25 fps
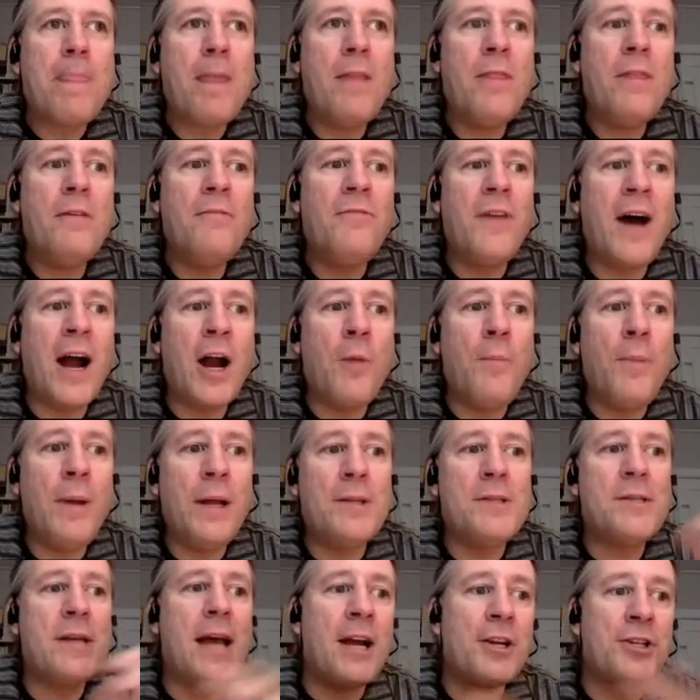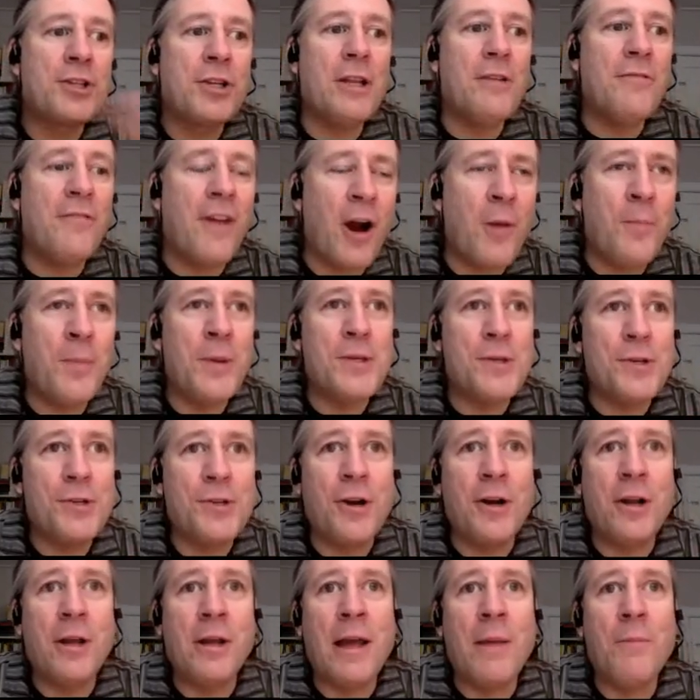The fire pits are
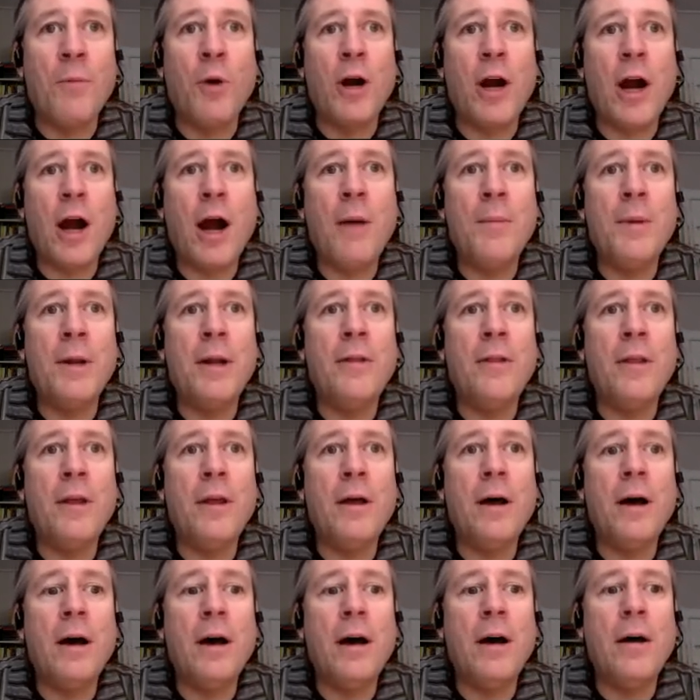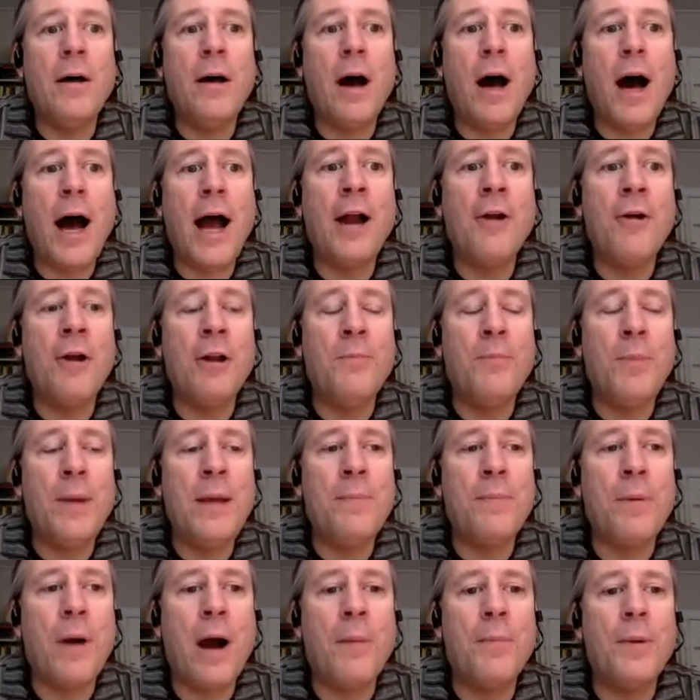starting to get more common in the higher end B
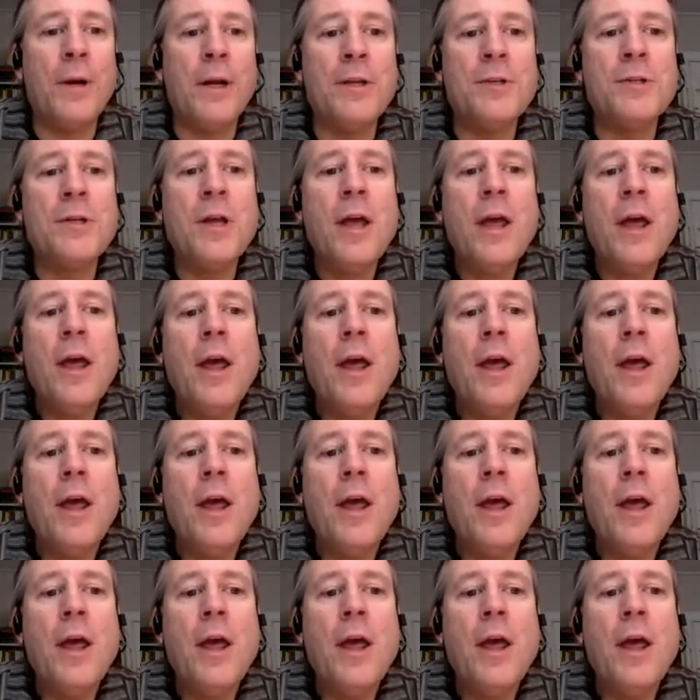properties.